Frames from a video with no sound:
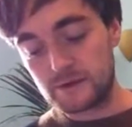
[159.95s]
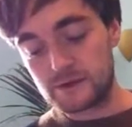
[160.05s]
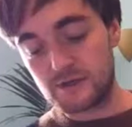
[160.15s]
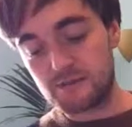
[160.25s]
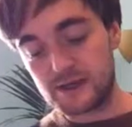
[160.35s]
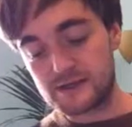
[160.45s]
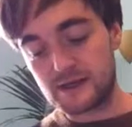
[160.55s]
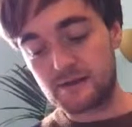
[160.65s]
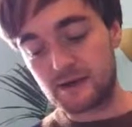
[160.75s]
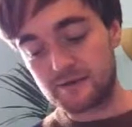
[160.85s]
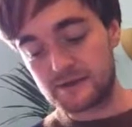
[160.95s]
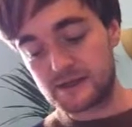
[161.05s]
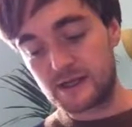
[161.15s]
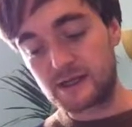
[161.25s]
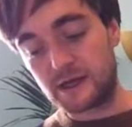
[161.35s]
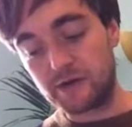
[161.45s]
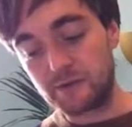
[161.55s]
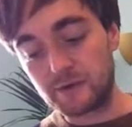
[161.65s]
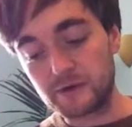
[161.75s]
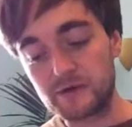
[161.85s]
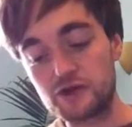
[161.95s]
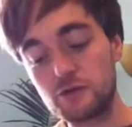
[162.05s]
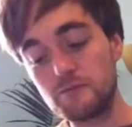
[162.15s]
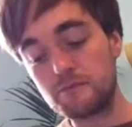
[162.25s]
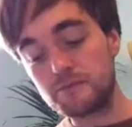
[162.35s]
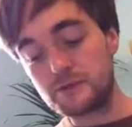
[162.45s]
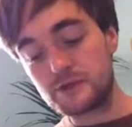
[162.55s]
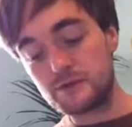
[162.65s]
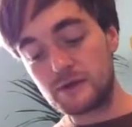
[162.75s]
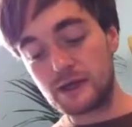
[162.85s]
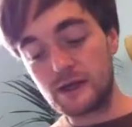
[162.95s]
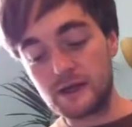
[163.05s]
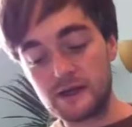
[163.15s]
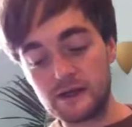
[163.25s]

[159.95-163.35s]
So you base that around the C chord. We're going to jump to the...